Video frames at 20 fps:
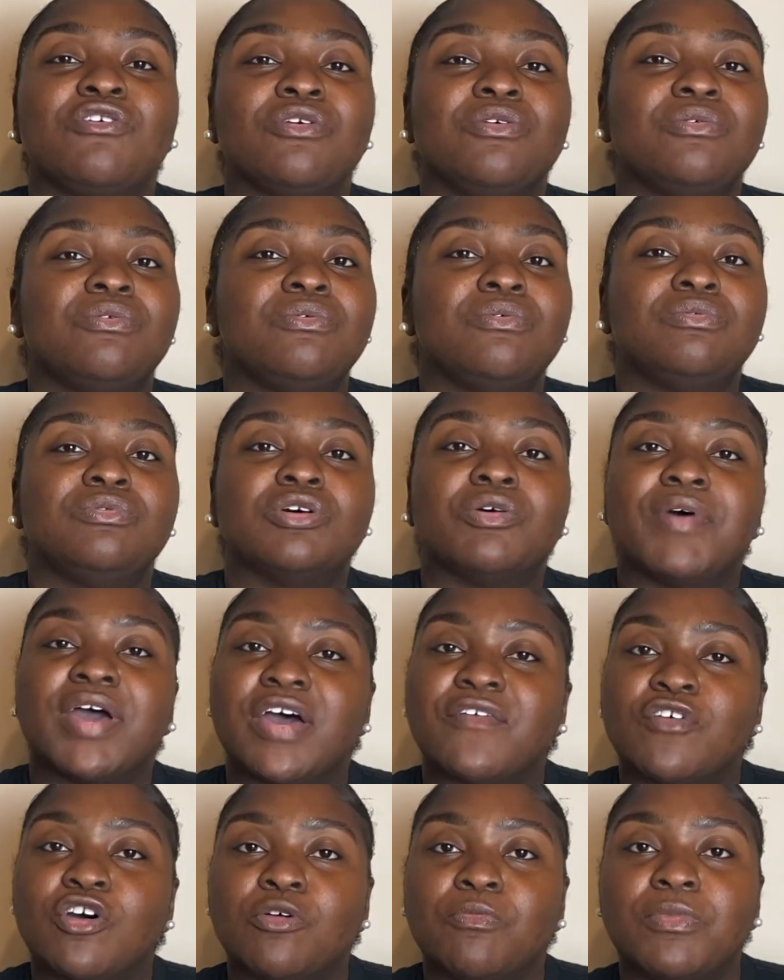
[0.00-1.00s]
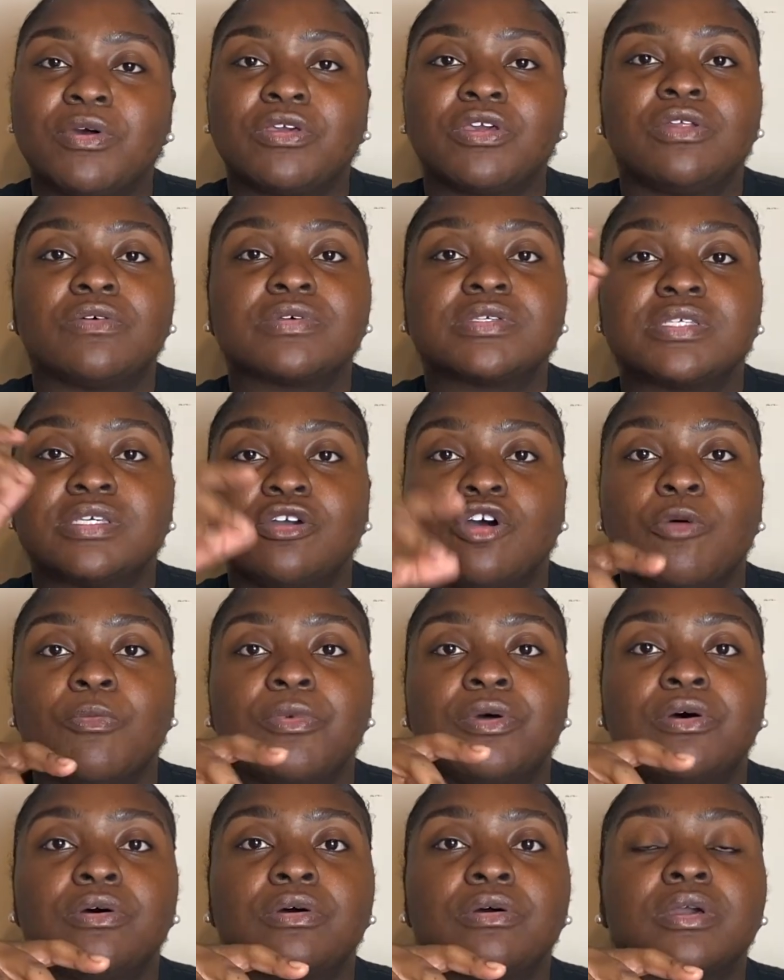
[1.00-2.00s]
you don't have oat milk, you don't see oat
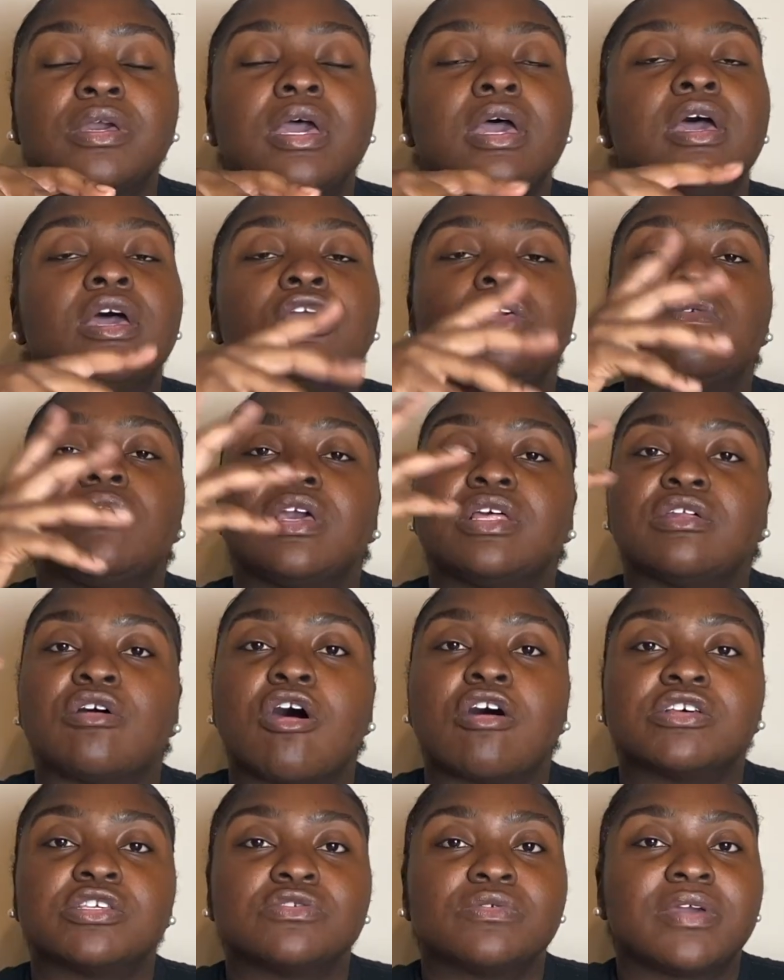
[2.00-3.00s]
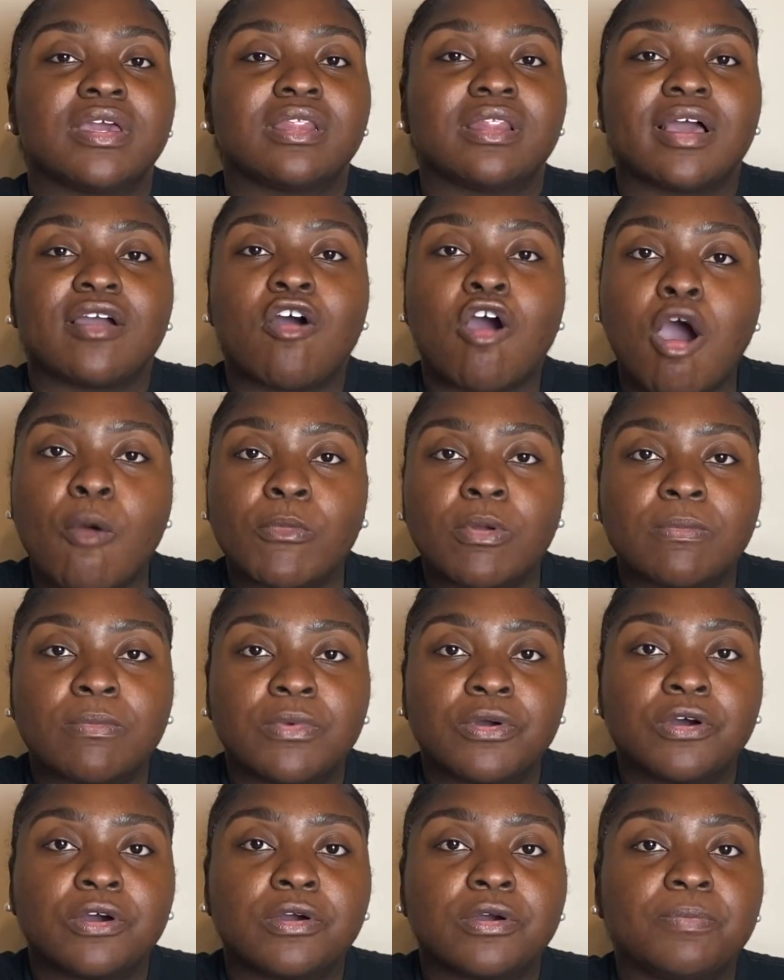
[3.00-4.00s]
milk, you can also get like almond
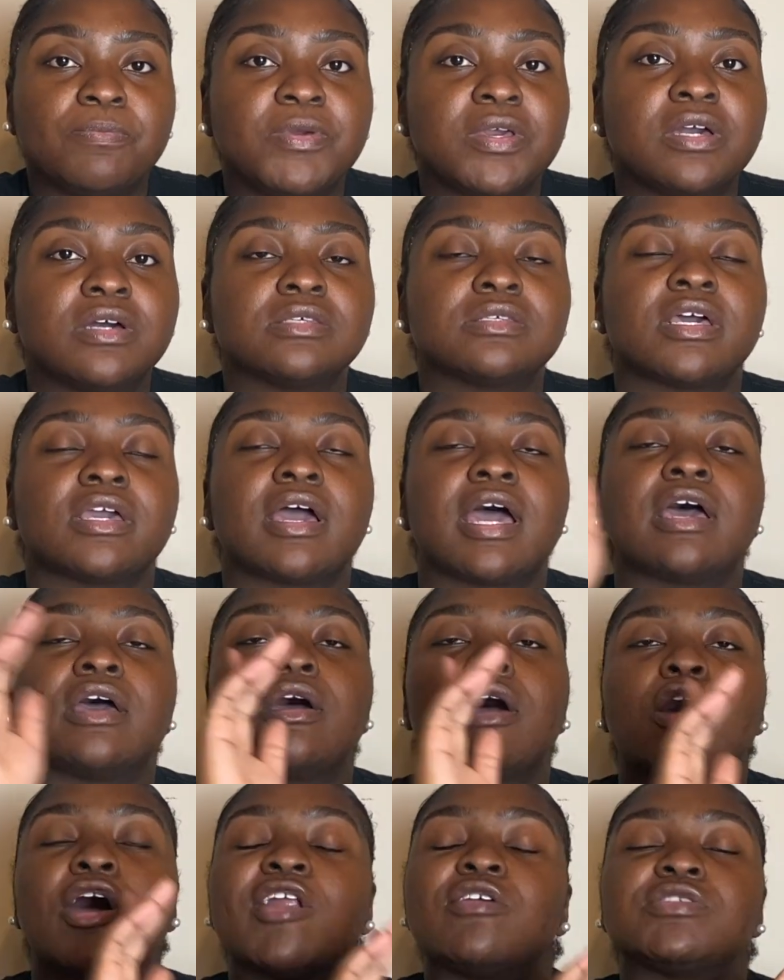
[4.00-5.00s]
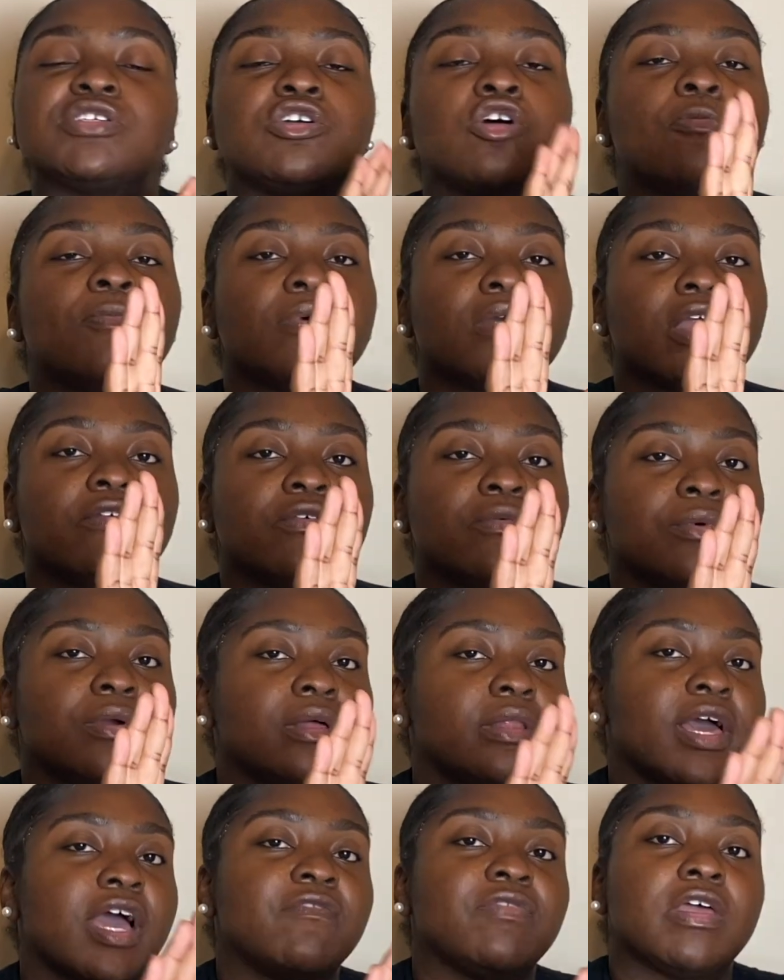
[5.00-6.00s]
milk, because like I don't see oat milk
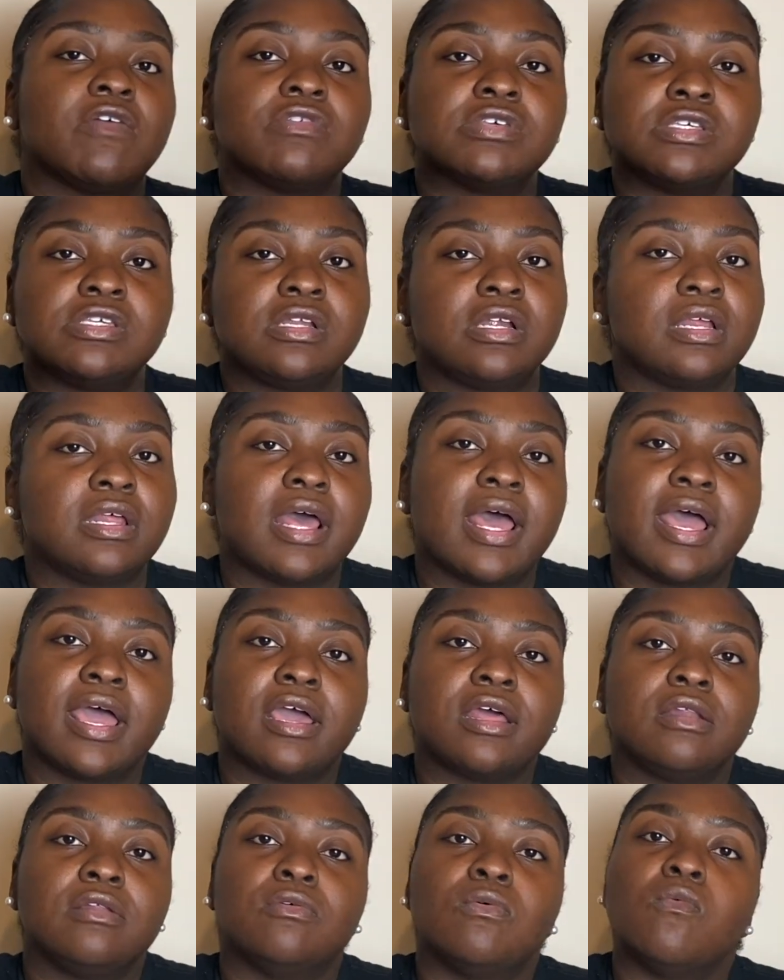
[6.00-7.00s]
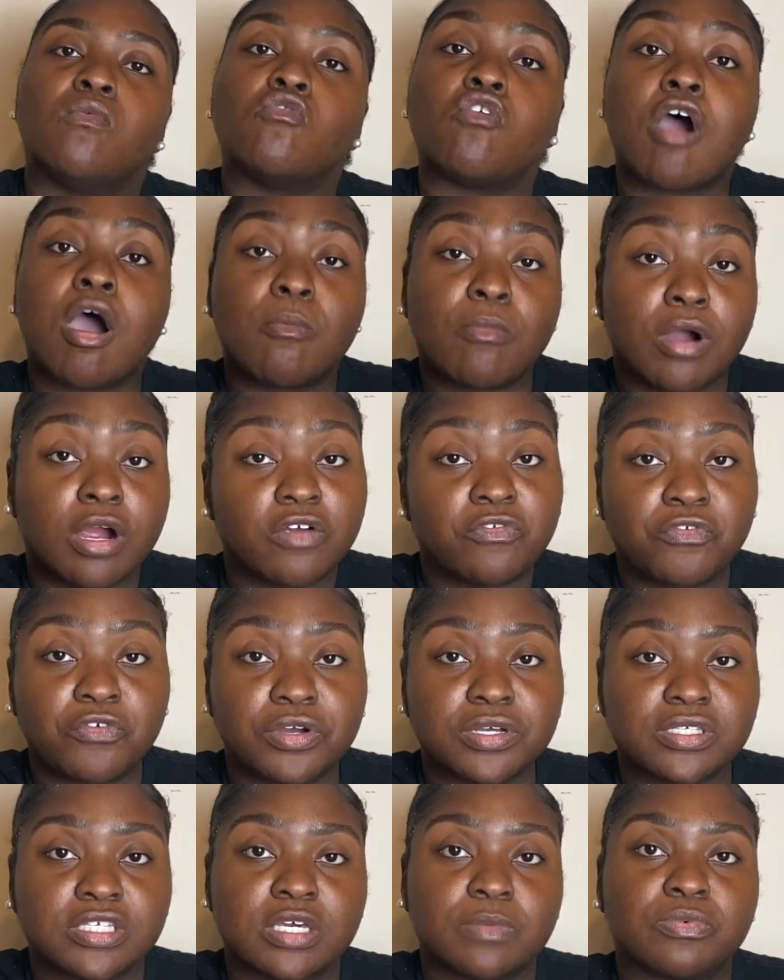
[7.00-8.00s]
everywhere. Like, I've never seen it at Walmart,
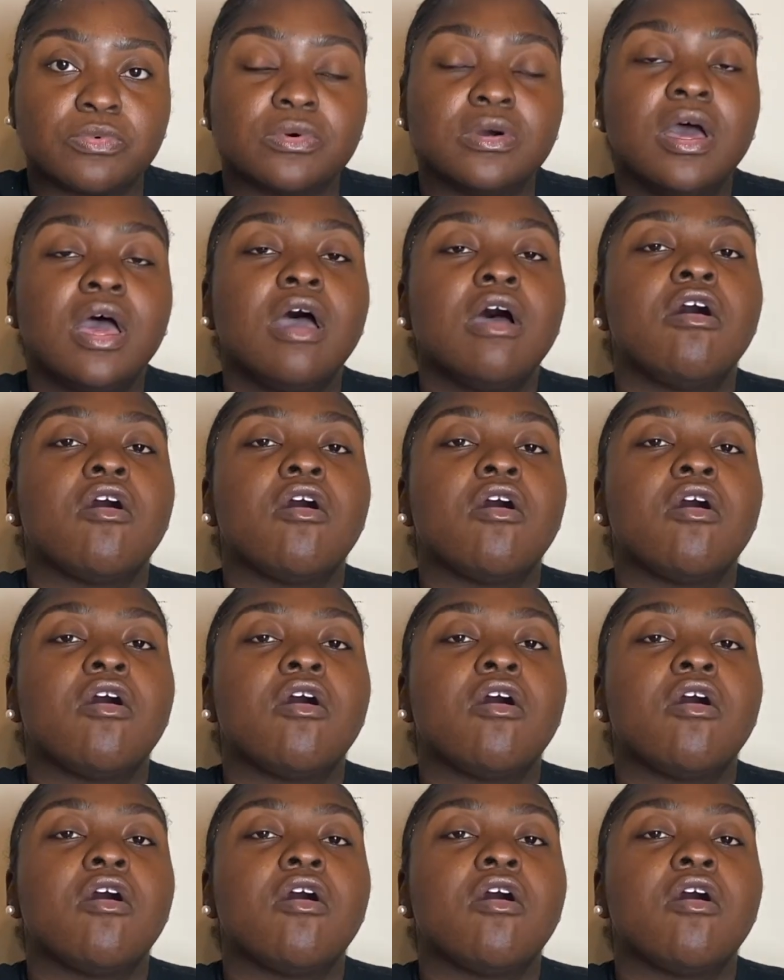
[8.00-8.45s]
for example.